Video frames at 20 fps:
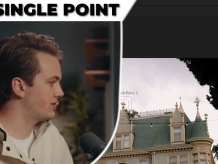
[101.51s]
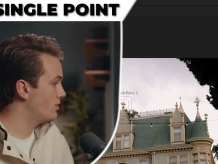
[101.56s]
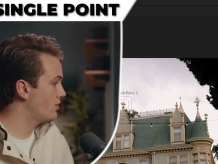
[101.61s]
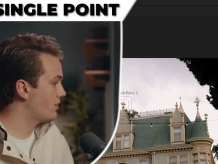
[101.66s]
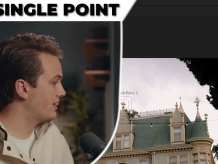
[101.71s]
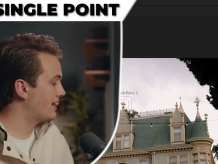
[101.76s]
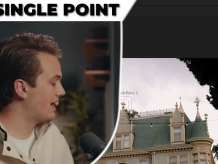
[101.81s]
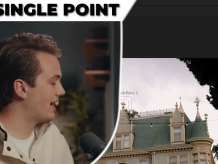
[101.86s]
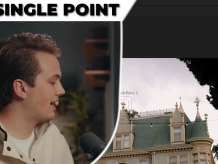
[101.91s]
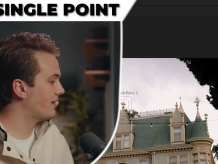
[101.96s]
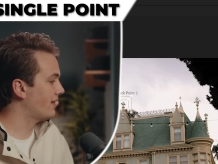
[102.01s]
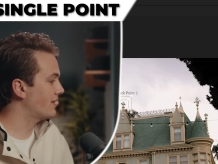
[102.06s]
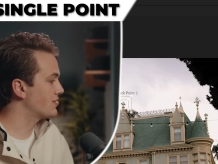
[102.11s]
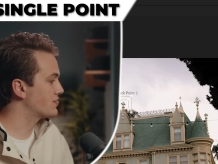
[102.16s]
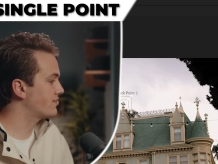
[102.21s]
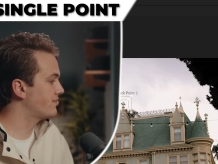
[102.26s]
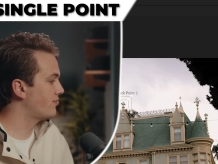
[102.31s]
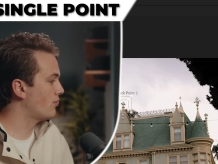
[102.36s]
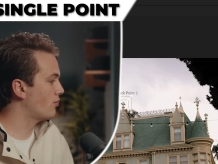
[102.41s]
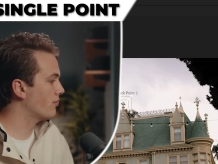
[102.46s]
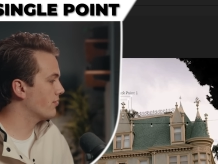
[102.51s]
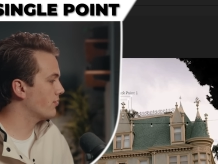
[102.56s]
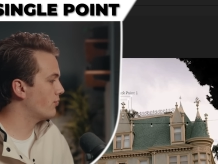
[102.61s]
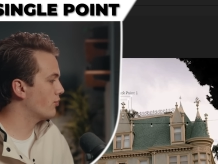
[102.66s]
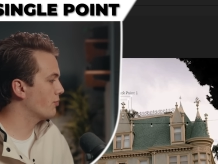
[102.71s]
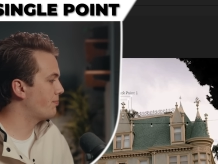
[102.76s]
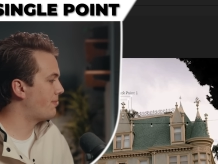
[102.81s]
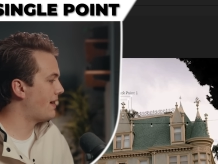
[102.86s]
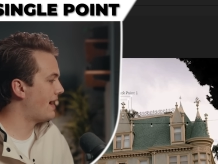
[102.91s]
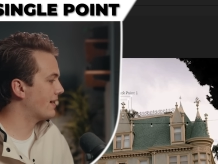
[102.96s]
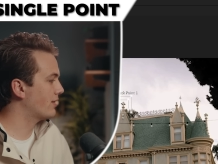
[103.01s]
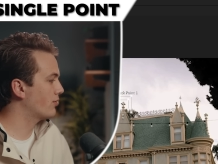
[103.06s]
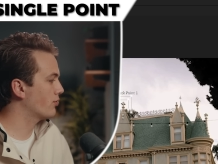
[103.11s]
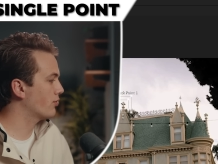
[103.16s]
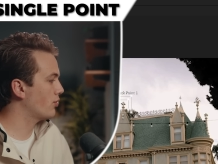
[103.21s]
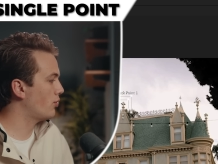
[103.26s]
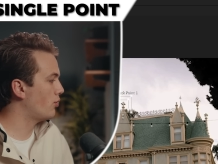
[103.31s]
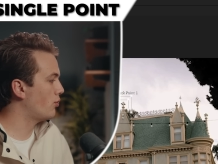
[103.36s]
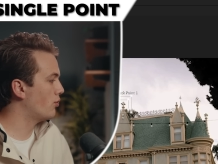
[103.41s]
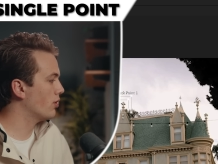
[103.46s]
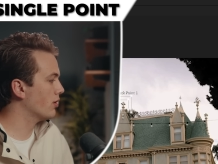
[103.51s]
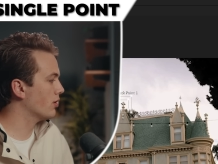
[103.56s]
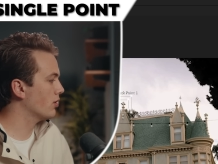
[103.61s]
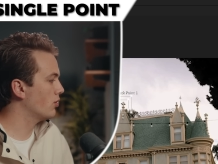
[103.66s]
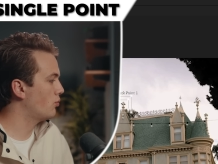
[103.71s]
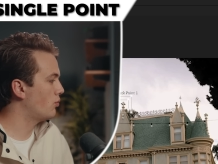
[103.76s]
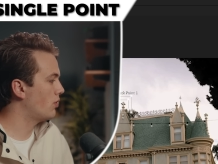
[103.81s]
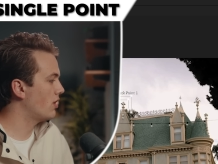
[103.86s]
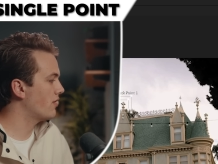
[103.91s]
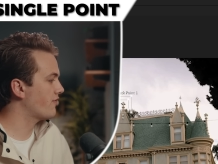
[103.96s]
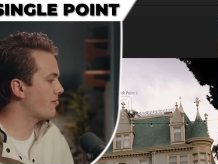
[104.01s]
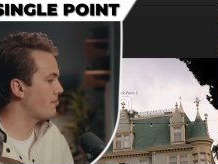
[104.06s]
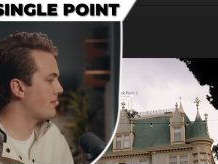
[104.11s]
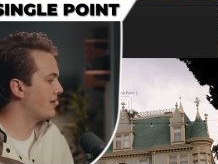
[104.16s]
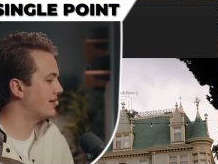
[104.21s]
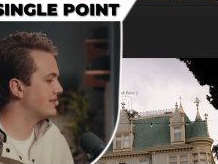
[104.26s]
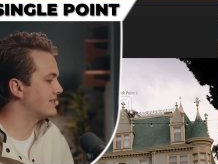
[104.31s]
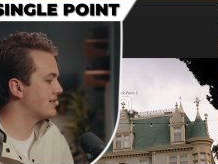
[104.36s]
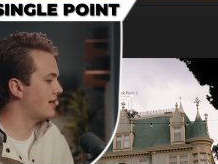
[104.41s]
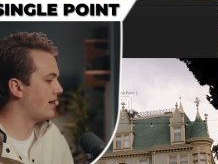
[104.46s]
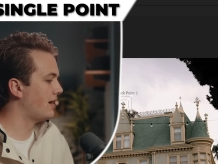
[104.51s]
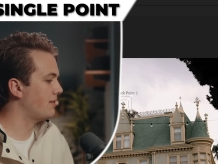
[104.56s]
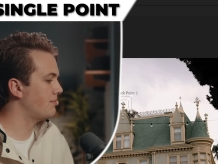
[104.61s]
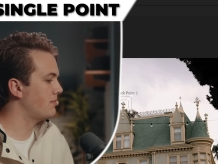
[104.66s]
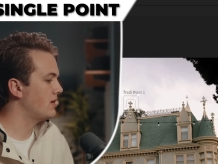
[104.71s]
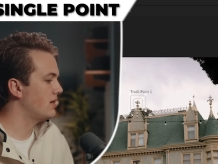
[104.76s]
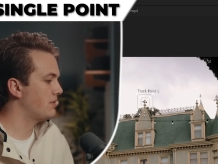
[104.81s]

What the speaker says: You can analyze forward or backward or one frame at a time.